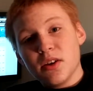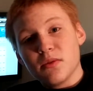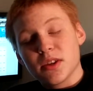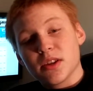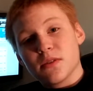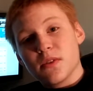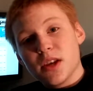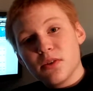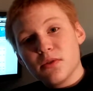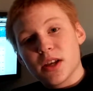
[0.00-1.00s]
with this
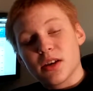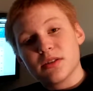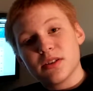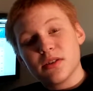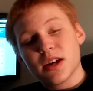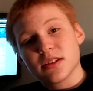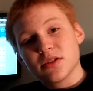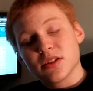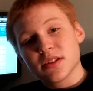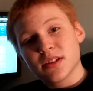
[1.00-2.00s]
video, and I'll see you guys
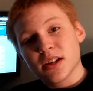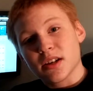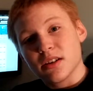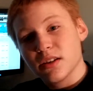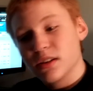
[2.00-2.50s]
in just a second.